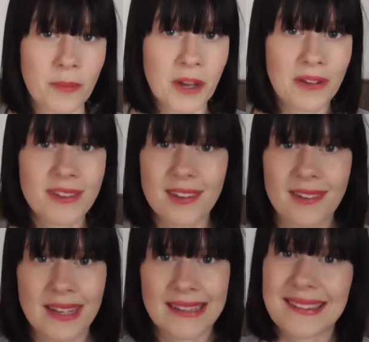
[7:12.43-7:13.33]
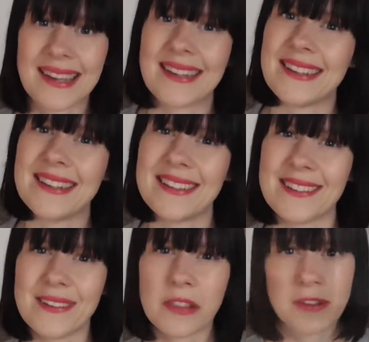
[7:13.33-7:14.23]
about, so let's get
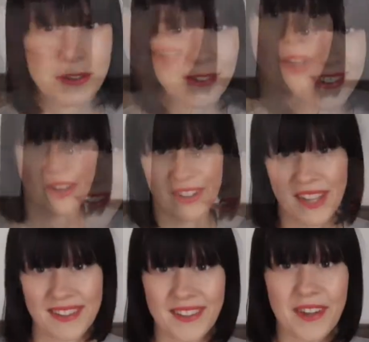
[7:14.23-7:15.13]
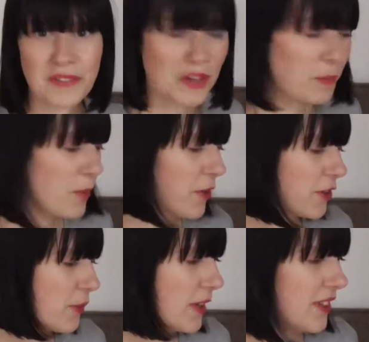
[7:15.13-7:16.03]
into the new stuff. Okay, so I've got my
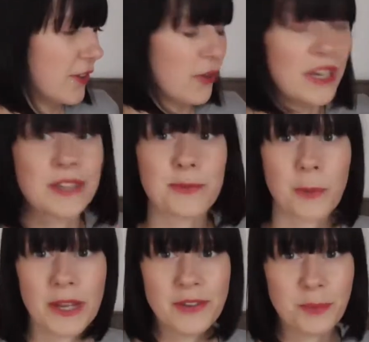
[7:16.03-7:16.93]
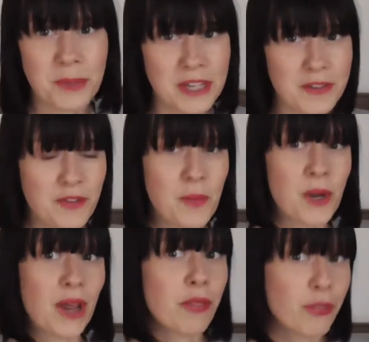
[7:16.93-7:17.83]
box right here. It is way too big for
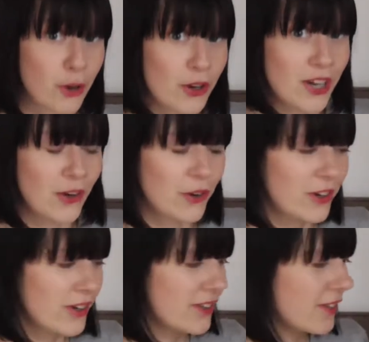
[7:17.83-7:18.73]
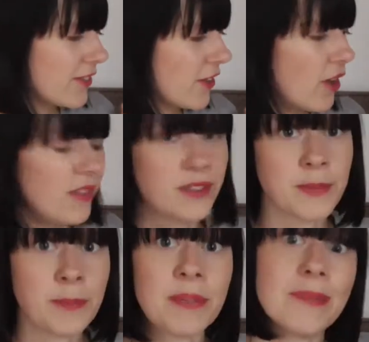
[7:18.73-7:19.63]
what I thought I ordered, so this
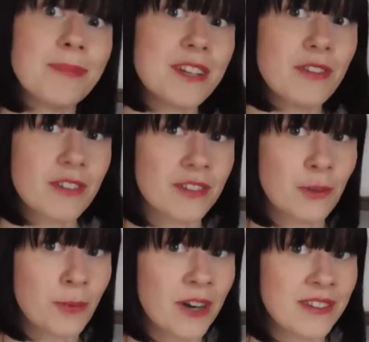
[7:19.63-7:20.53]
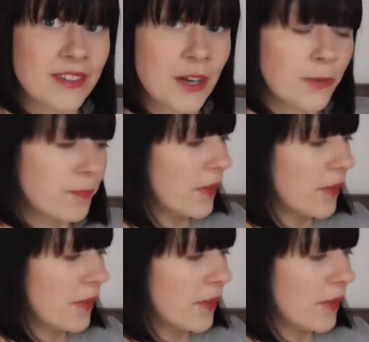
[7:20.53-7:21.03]
might be a bit of a surprise now.